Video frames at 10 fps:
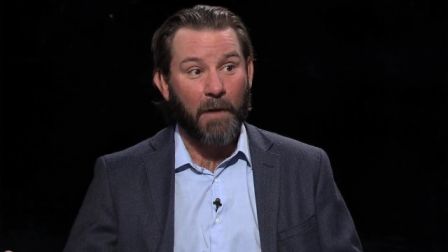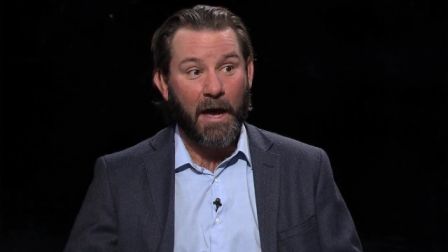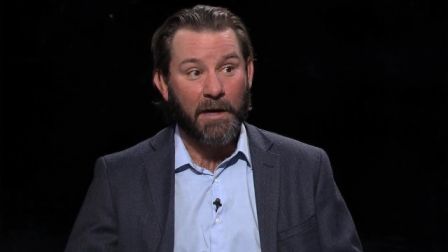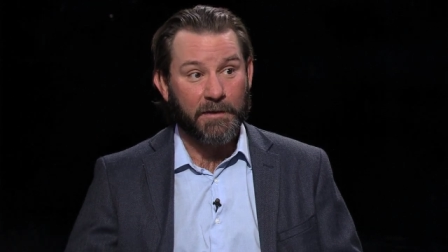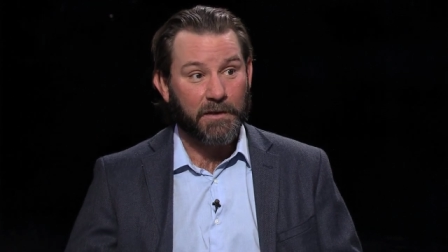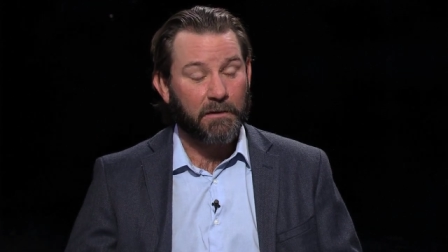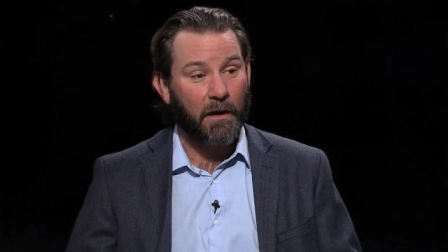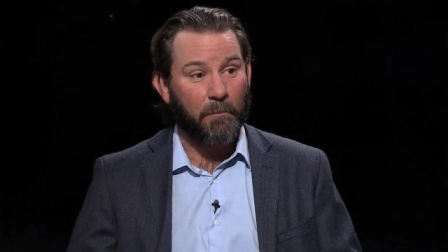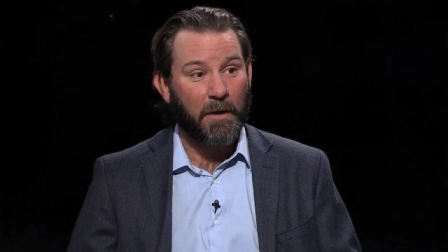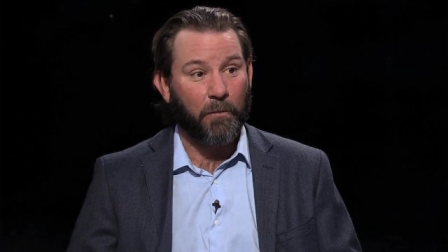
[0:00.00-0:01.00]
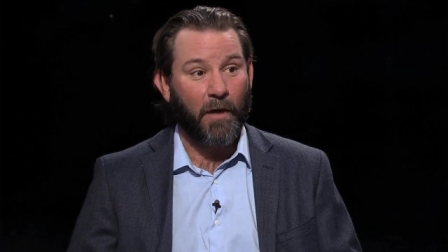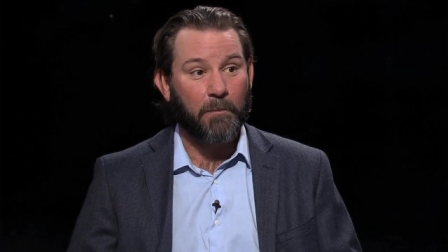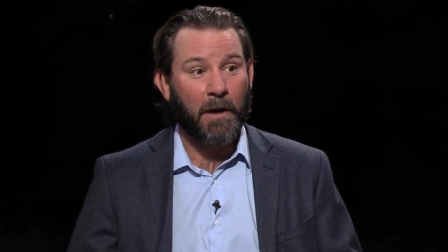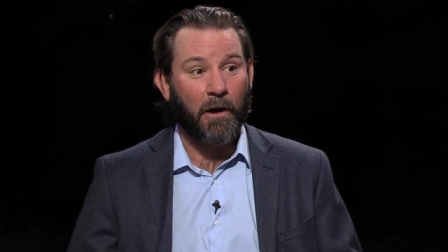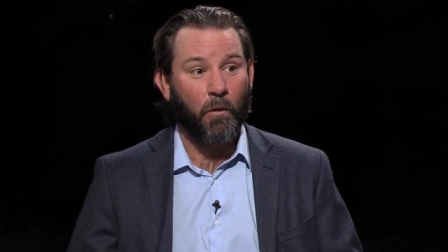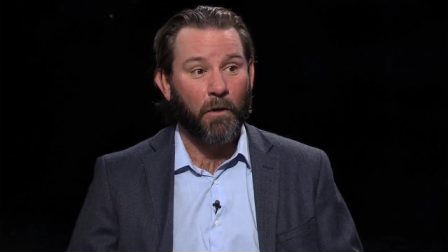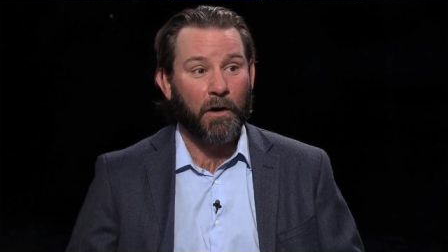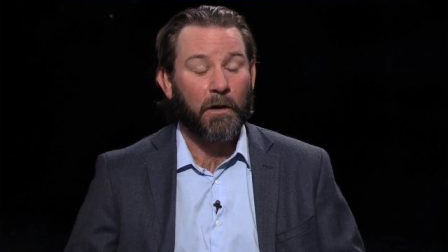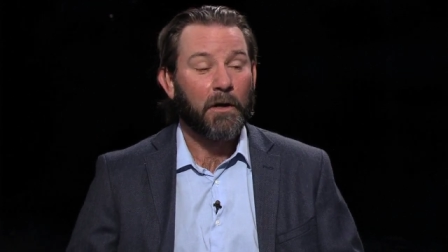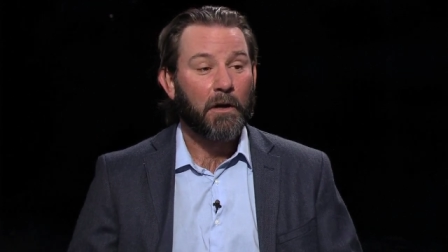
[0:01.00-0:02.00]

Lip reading: as people like Mary were